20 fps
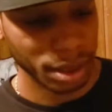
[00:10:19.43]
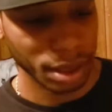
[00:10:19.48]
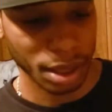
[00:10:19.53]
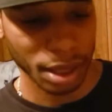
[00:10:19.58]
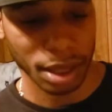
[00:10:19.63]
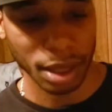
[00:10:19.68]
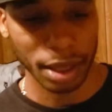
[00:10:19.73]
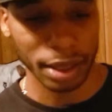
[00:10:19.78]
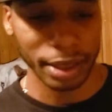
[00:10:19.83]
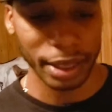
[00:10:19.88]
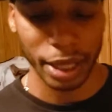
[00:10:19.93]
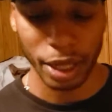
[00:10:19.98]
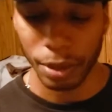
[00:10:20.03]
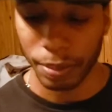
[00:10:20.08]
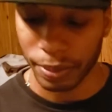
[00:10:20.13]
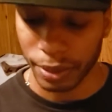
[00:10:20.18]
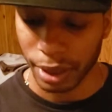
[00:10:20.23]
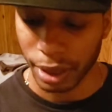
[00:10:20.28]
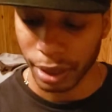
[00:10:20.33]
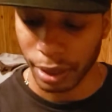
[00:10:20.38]
to
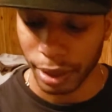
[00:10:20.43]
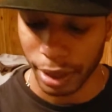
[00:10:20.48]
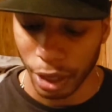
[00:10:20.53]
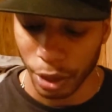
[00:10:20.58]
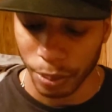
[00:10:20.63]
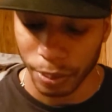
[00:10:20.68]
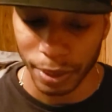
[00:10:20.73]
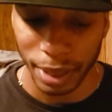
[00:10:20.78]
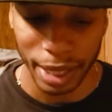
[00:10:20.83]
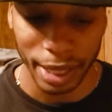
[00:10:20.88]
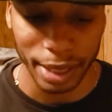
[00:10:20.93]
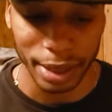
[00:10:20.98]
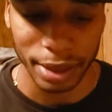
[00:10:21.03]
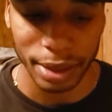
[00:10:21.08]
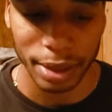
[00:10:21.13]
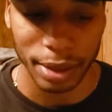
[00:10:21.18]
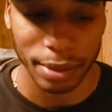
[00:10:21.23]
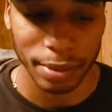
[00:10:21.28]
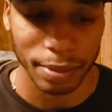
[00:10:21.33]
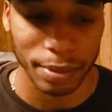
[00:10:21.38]
help like
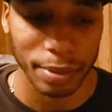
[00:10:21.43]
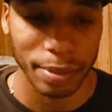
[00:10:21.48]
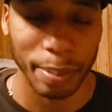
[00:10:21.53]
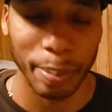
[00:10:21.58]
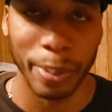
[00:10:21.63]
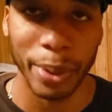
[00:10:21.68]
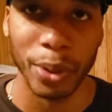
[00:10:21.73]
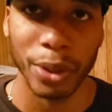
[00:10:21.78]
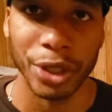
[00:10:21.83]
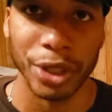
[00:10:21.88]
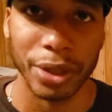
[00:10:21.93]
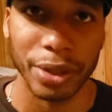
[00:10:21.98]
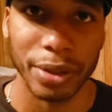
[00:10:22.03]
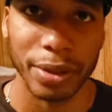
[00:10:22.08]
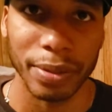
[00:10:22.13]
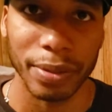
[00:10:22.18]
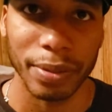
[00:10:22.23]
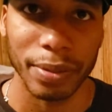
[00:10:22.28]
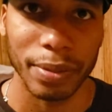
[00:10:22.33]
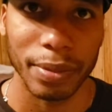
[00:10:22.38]
build
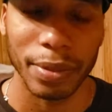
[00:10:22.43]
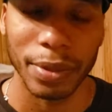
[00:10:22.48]
your